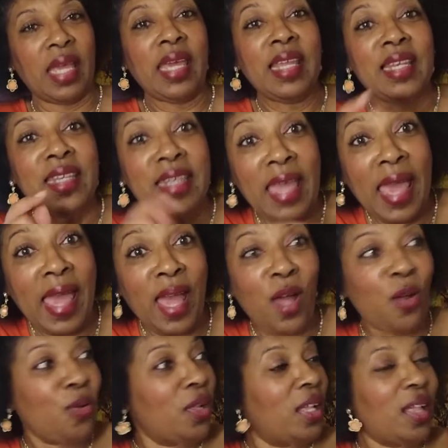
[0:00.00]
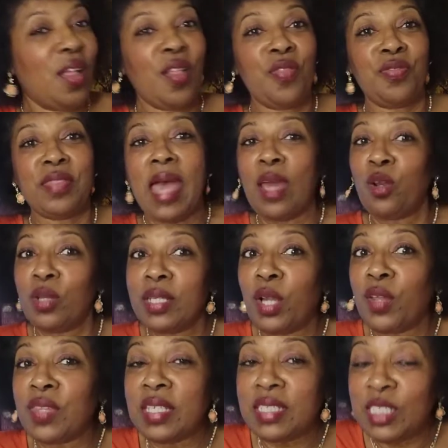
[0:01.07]
And now, not only
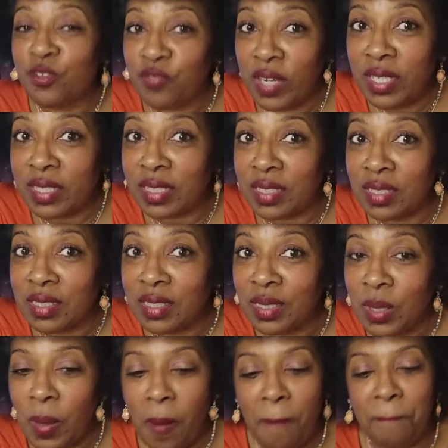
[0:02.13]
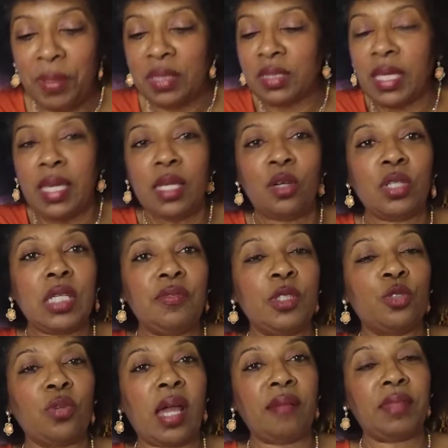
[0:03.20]
are they defunded, But they don't
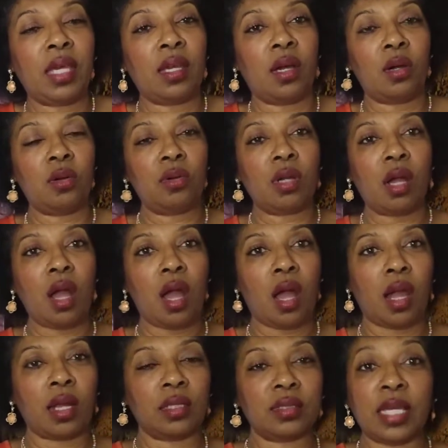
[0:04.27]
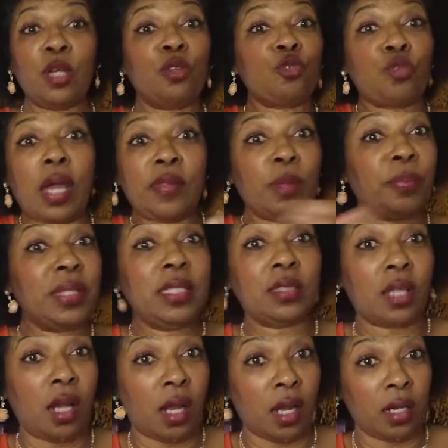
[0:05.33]
even drive their own car. They don't drive the
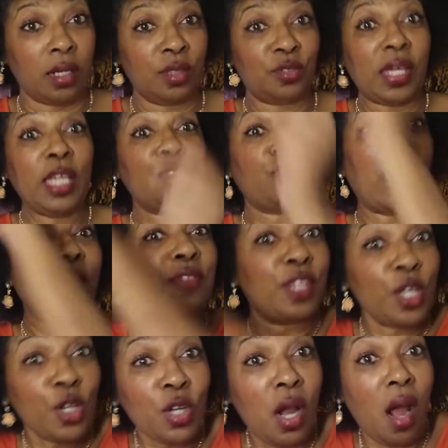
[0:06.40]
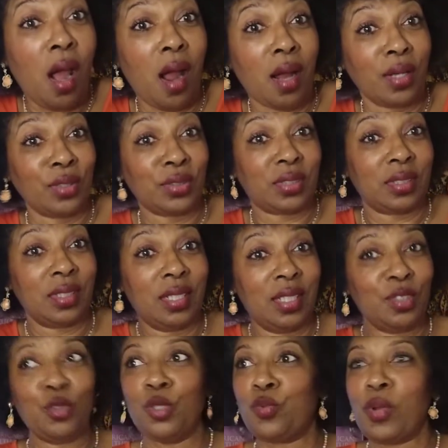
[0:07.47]
police car. They drive their cars
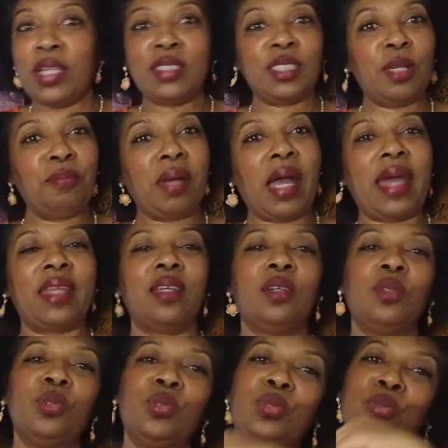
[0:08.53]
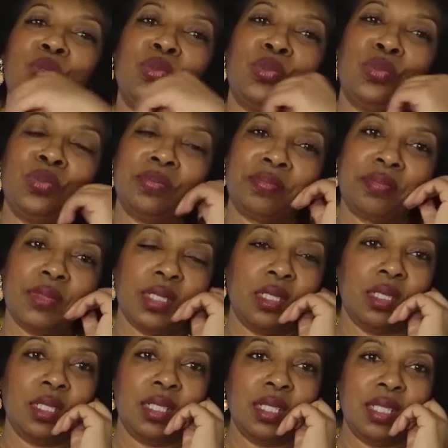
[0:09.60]
to arrest somebody. Ooh.
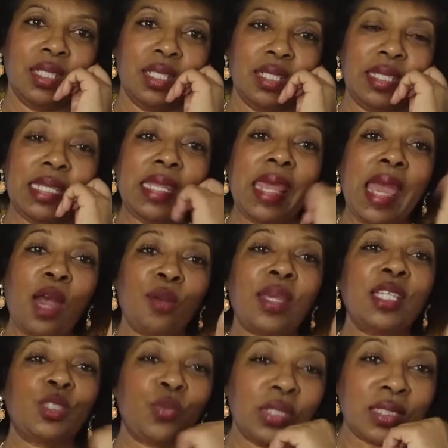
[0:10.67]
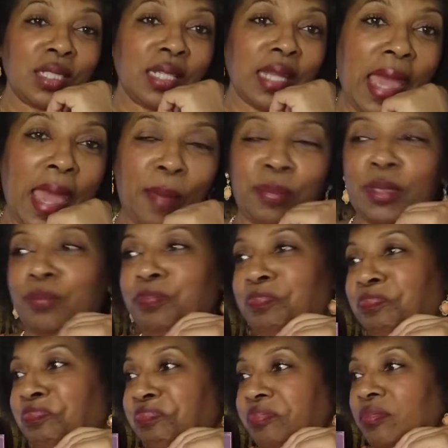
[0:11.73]
Now guess what's happen?
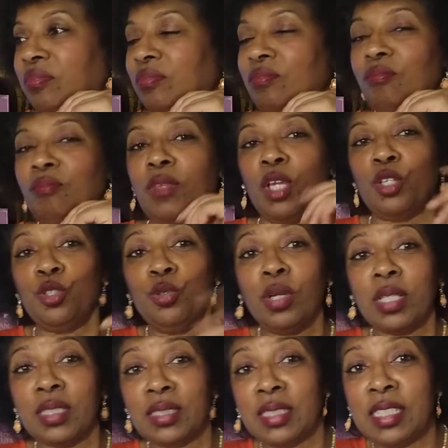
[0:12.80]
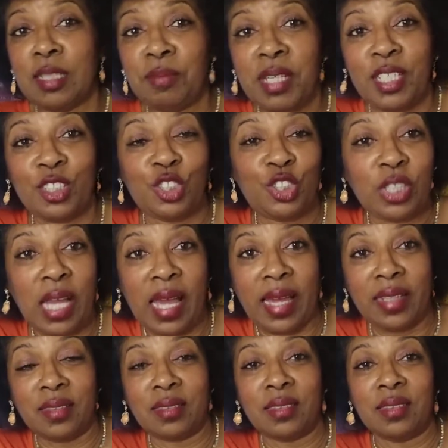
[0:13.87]
You're gonna see them getting
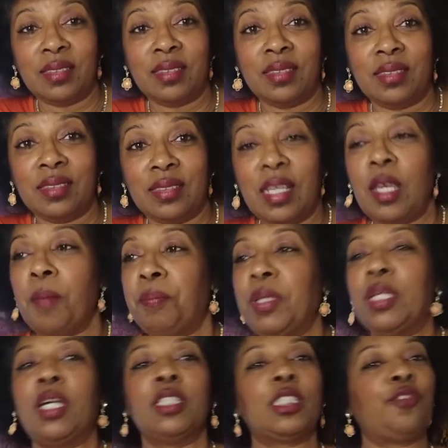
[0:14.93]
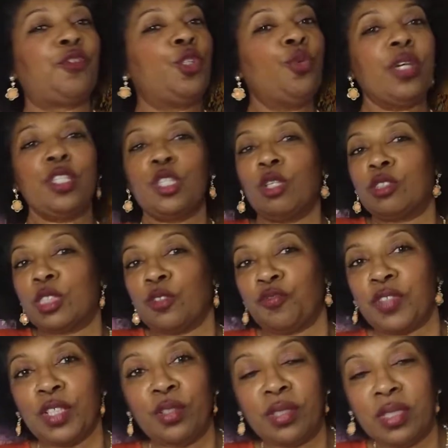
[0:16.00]
shot. Because if you in your
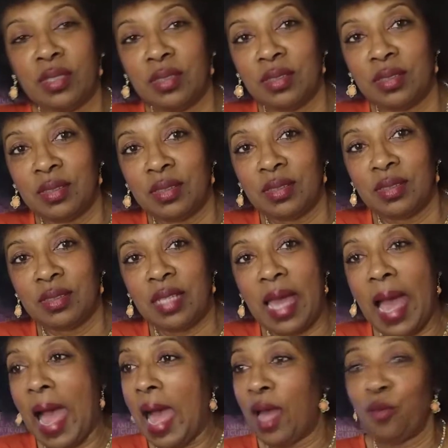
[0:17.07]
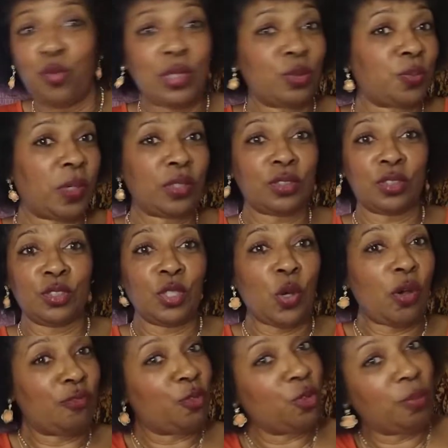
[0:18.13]
civilian, how are we supposed to
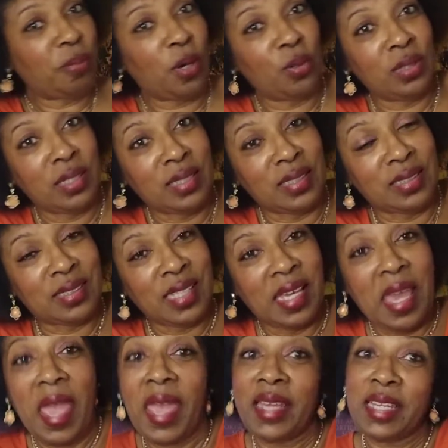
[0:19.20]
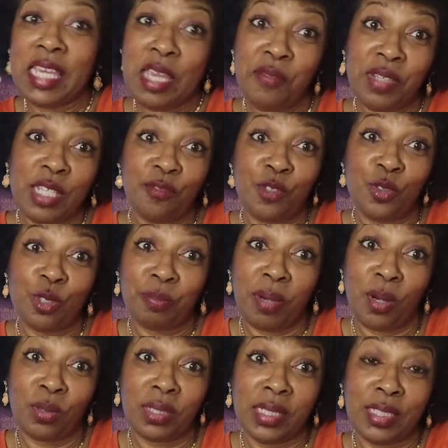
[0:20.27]
know if you're the police? And even if you're the
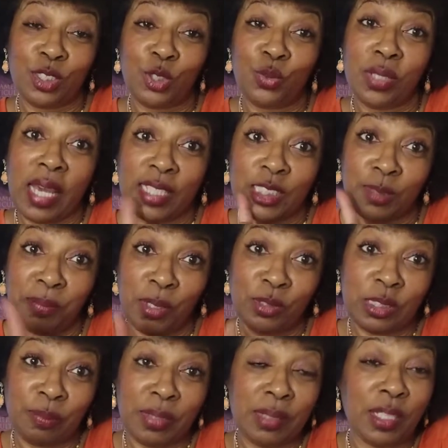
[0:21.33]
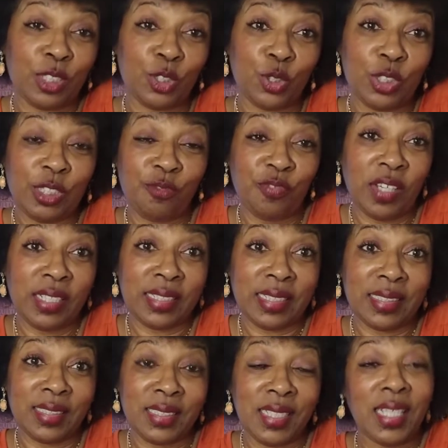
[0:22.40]
police, you're not supposed to be because you're
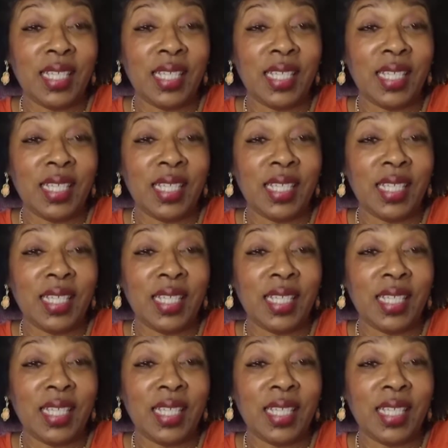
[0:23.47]
defunded.